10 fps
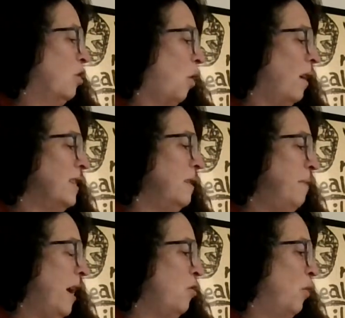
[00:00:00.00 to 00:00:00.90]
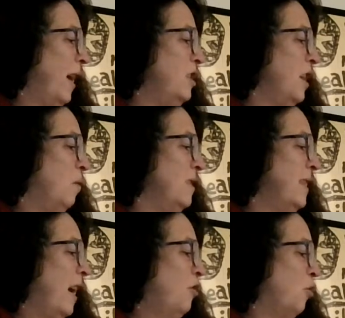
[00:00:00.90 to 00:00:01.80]
crossed a mountain range, and was
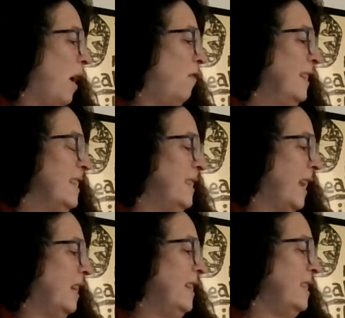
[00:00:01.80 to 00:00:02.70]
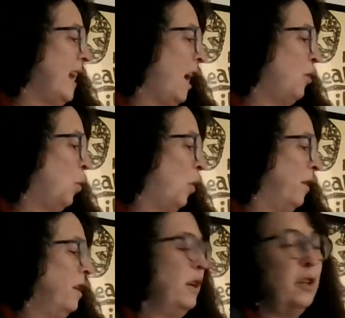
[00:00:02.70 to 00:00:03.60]
now traveling steadily
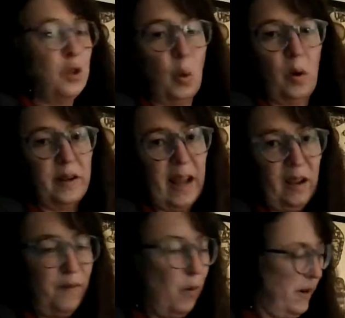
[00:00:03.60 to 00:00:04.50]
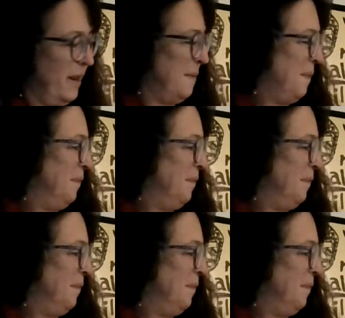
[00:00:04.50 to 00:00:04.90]
southward toward California.